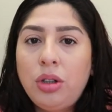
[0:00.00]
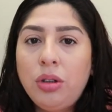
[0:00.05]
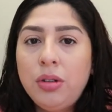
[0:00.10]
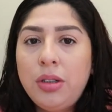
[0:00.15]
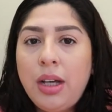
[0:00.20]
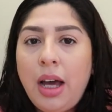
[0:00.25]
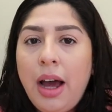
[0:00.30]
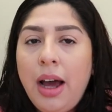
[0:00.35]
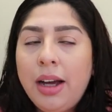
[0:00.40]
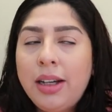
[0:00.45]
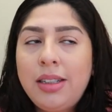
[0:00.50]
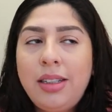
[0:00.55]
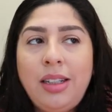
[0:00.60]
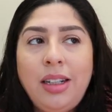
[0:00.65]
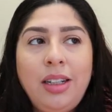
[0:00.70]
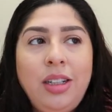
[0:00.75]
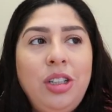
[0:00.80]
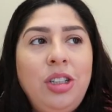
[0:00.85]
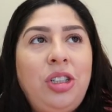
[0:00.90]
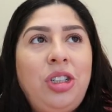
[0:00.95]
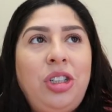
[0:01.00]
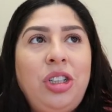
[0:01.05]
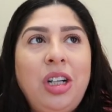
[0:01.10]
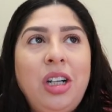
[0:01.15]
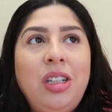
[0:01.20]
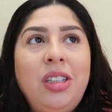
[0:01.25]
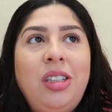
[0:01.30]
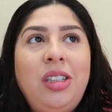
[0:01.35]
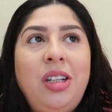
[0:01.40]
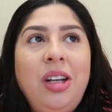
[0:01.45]
through text and it's
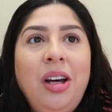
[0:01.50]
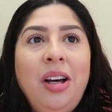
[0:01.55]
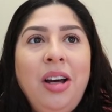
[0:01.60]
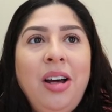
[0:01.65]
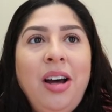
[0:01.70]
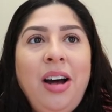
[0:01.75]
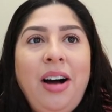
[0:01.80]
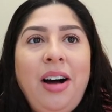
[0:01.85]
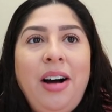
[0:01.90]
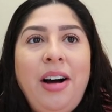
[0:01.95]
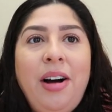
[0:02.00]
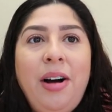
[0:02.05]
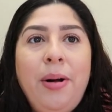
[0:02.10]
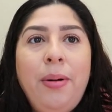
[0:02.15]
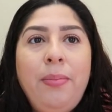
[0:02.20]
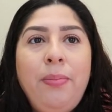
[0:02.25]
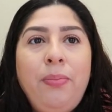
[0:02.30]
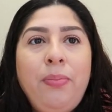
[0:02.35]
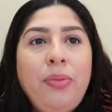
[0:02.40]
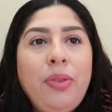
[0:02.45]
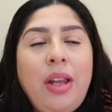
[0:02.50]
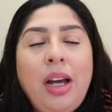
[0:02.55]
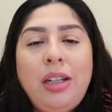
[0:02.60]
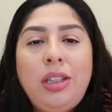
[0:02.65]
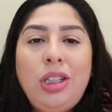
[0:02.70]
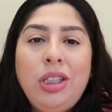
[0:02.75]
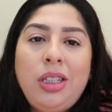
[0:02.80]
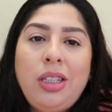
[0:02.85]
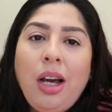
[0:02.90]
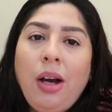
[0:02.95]
just, um,
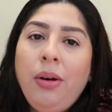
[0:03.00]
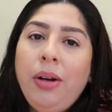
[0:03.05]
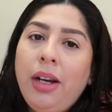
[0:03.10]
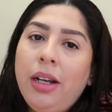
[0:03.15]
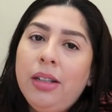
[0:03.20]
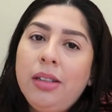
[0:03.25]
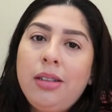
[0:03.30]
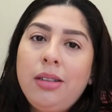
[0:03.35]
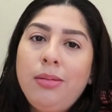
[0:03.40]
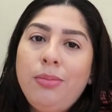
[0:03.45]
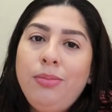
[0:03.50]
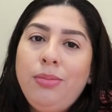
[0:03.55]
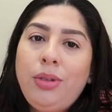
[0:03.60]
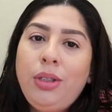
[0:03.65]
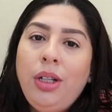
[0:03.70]
that's just how it is.